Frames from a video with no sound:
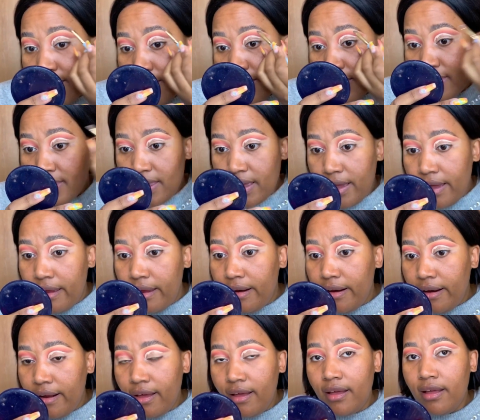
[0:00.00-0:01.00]
then
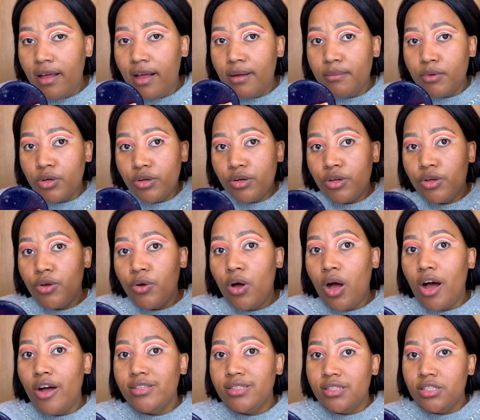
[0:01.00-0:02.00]
I'm gonna go
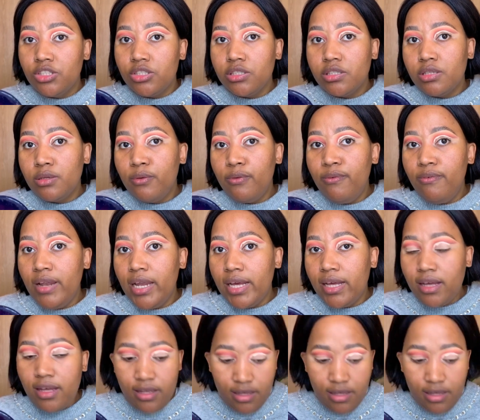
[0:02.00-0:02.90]
out and just flick